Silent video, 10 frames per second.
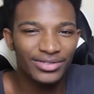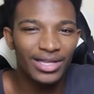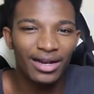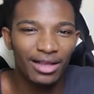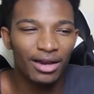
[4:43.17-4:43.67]
there's
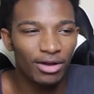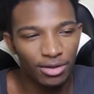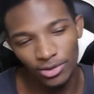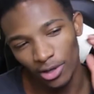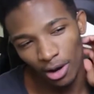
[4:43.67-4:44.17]
not a lot of
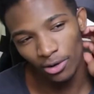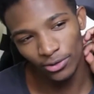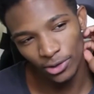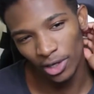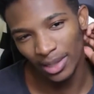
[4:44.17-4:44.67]
other
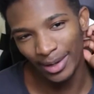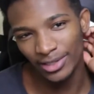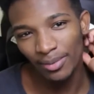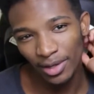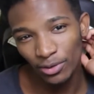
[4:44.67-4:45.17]
articles talking about
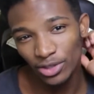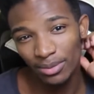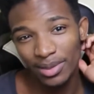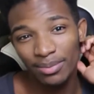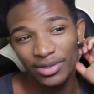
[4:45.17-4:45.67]
something which
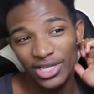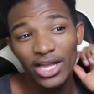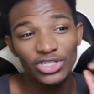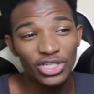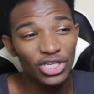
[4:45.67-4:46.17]
could be
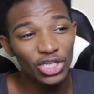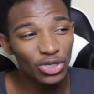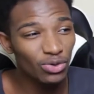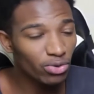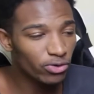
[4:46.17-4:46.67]
potentially
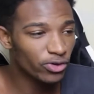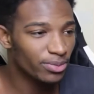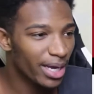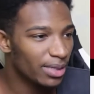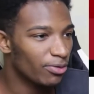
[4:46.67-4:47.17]
huge for
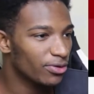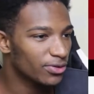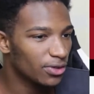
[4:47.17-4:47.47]
Smash Brothers.